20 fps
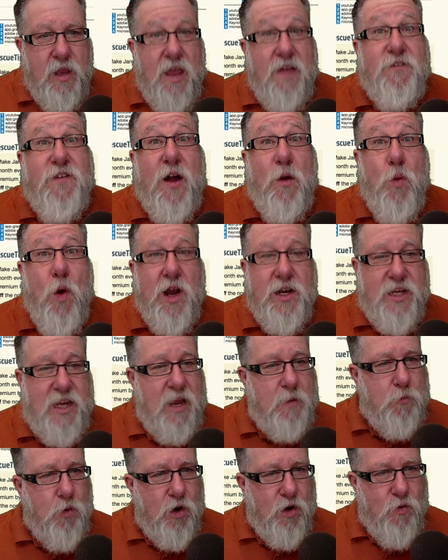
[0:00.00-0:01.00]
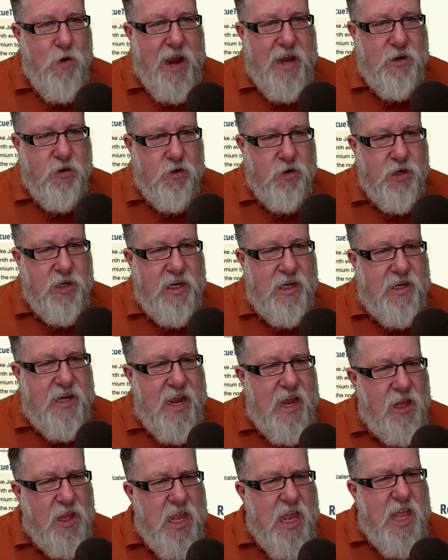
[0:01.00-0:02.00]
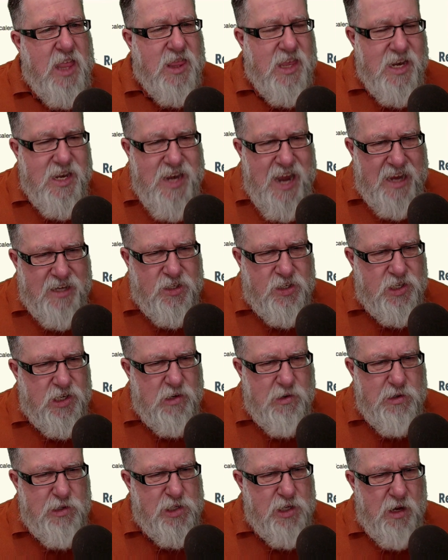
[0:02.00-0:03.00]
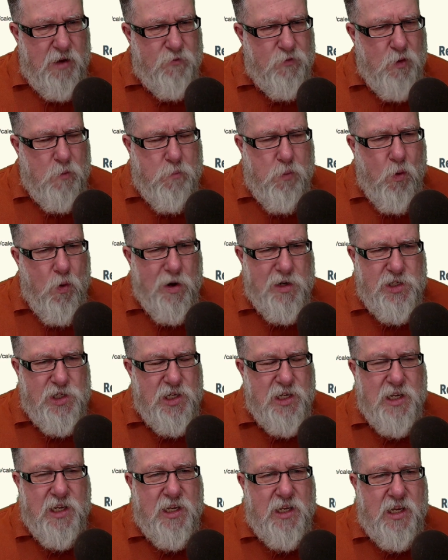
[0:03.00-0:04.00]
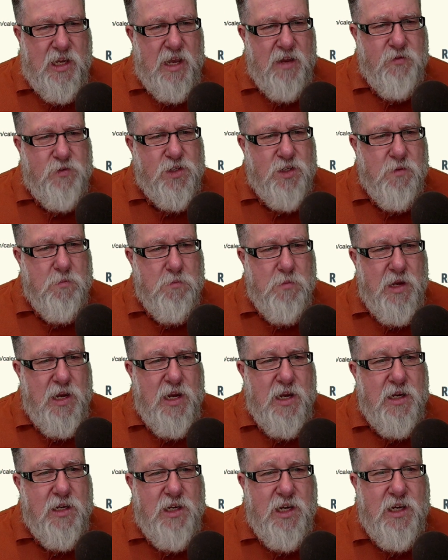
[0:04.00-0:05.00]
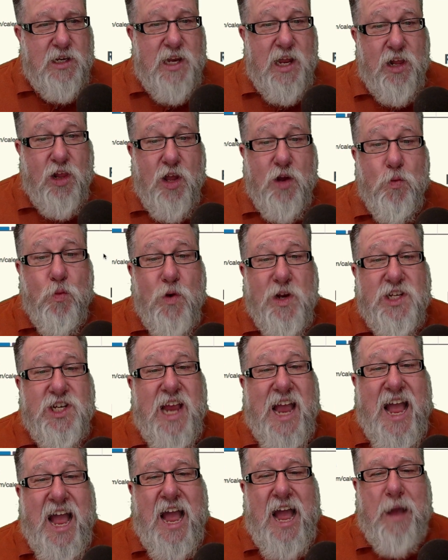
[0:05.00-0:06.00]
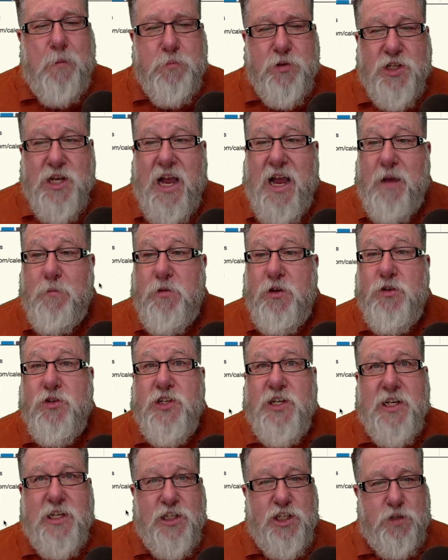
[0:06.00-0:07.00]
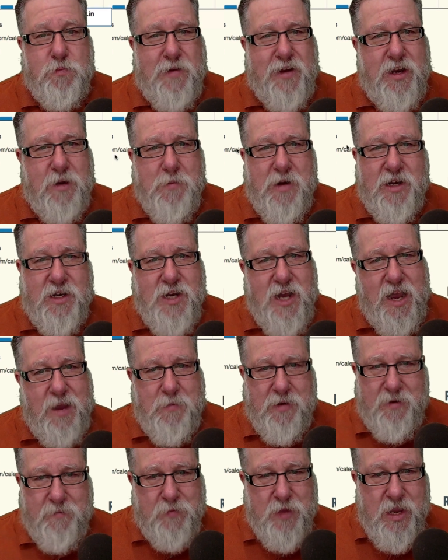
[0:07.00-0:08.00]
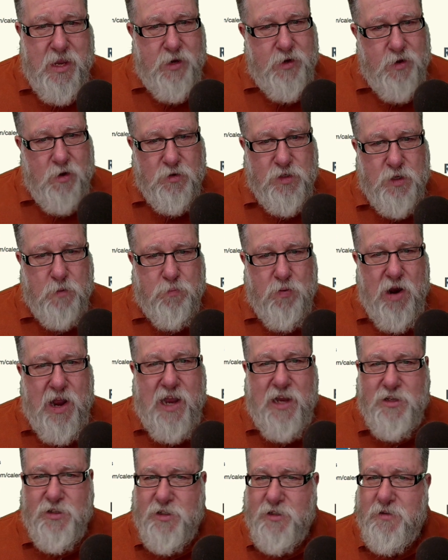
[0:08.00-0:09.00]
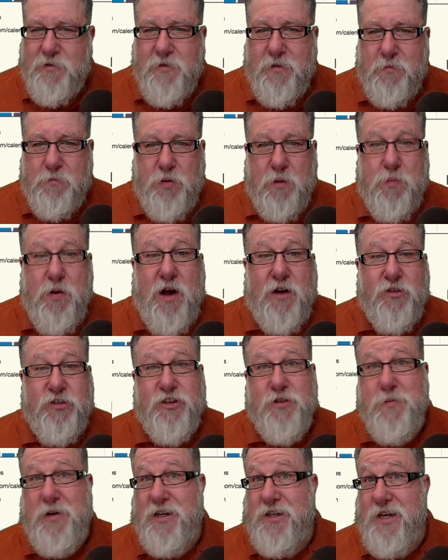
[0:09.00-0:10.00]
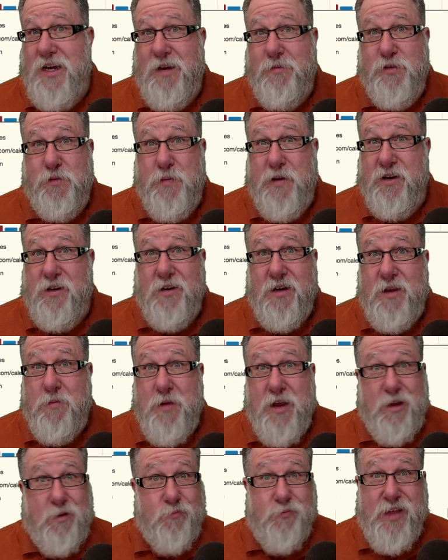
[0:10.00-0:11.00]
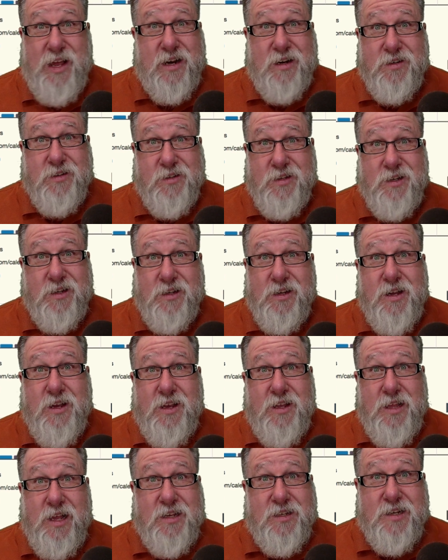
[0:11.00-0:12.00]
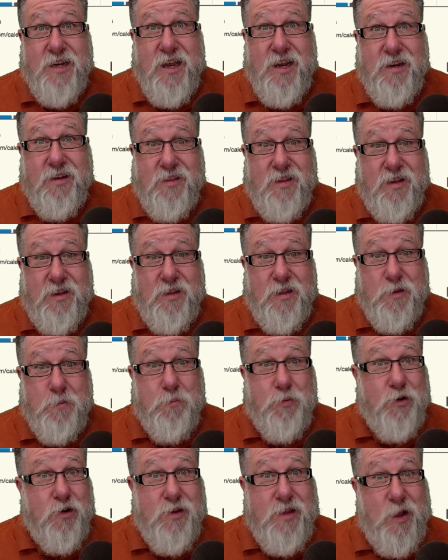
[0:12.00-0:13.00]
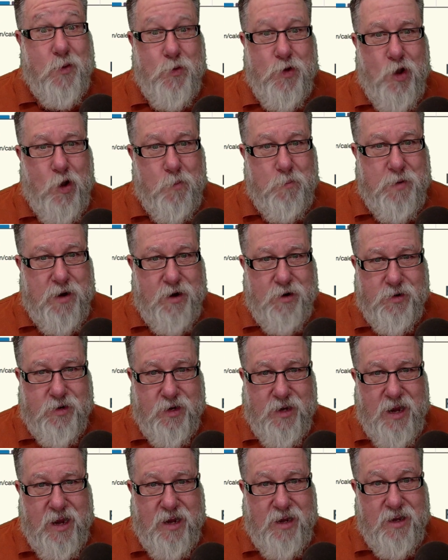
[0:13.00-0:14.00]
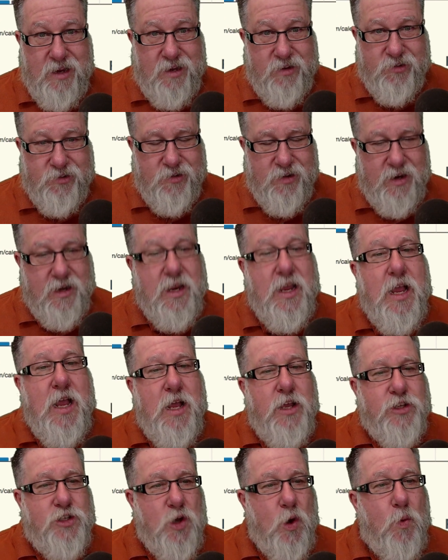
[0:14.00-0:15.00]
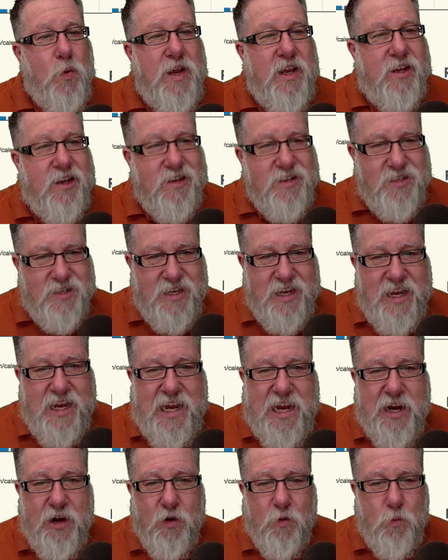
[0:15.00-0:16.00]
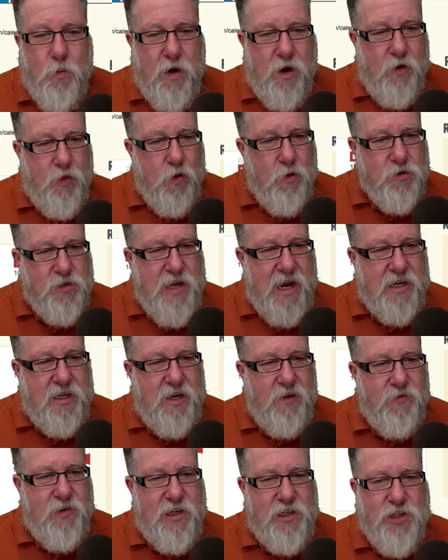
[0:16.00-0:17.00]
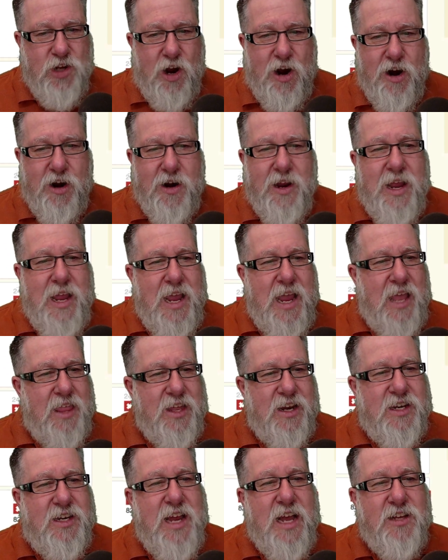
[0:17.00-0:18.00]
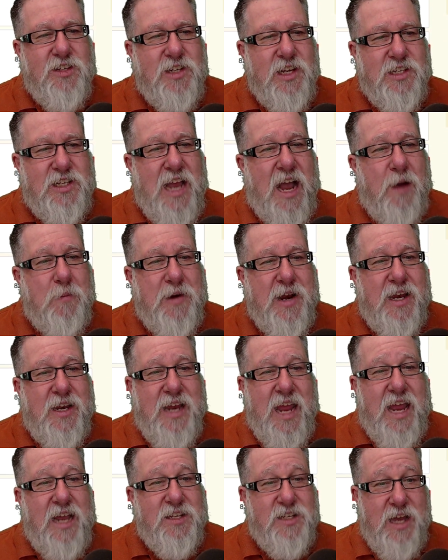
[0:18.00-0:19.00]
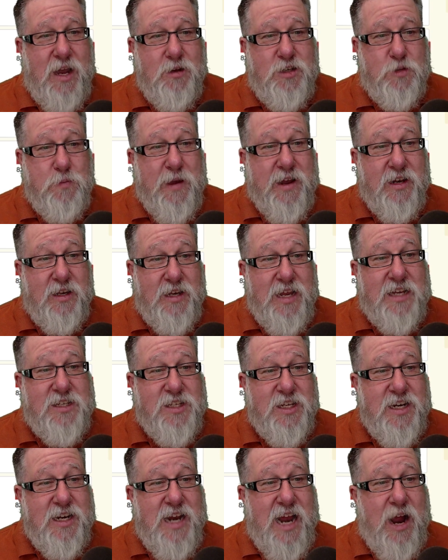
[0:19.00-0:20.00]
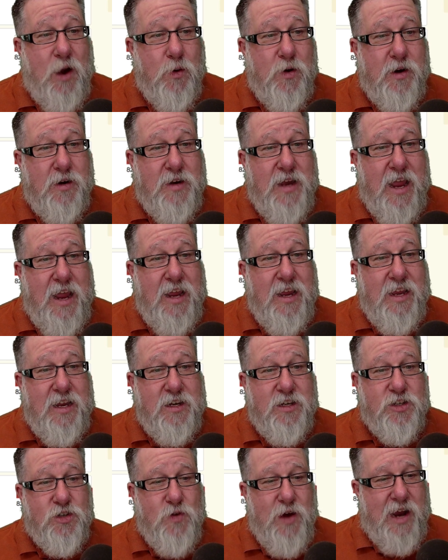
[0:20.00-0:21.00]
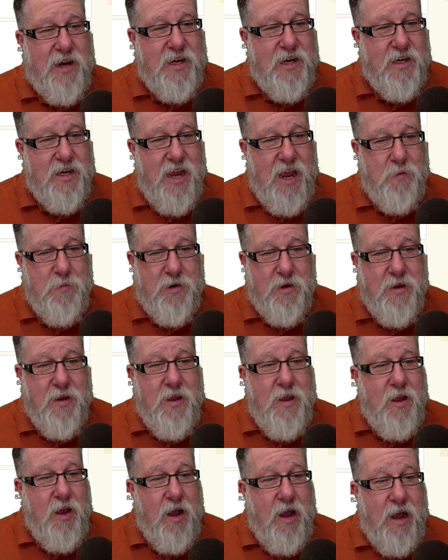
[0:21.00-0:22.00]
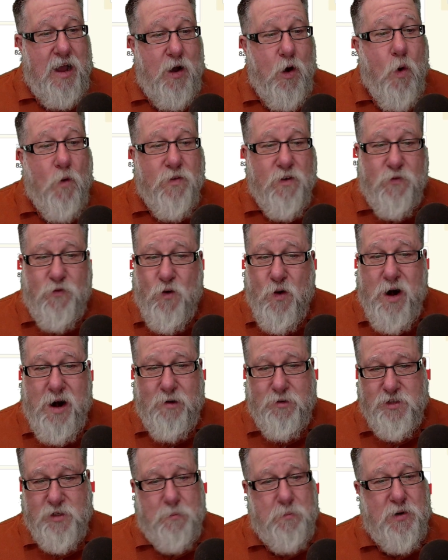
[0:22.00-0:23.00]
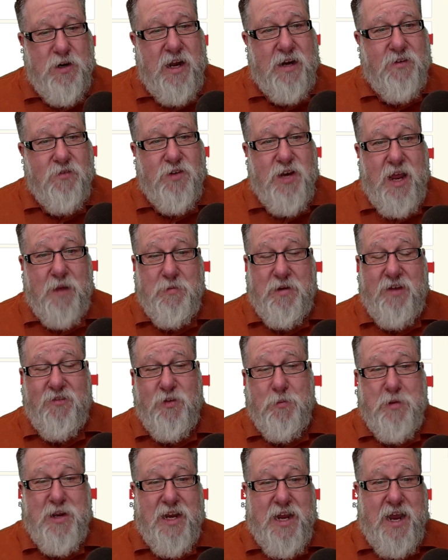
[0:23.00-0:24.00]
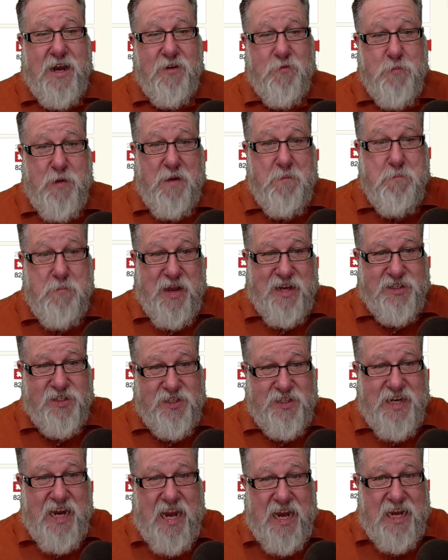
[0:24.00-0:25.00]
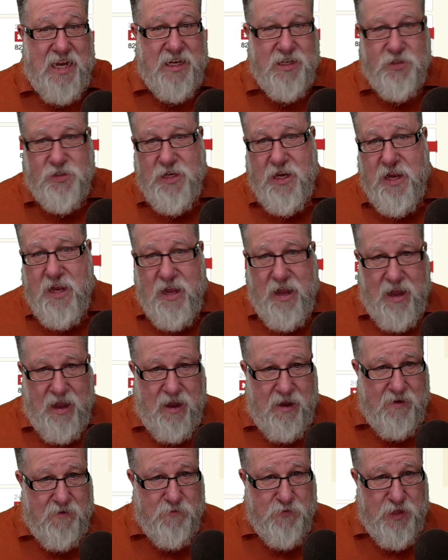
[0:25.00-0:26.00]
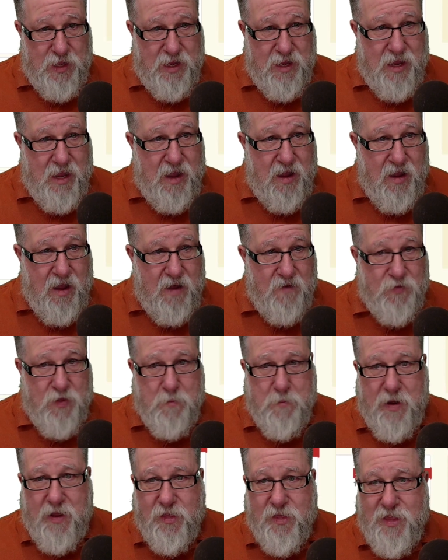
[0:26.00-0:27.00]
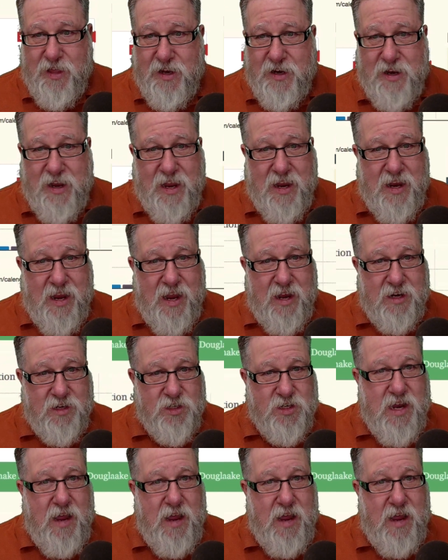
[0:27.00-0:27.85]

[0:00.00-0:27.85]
If I want to get more granular detail, the next series of reports gives me detail on which apps I'm using and spending my time in. No surprise, preponderance of my time spent in email. That is the, that's kind of the, the burden that we all bear today, isn't it? So we can see here where those activities are. And then it tells us how many days I spent less than an hour a day in distracting time and uh, over four hours in productive time, giving me kind of my best days of the, uh, of the month in, in, in a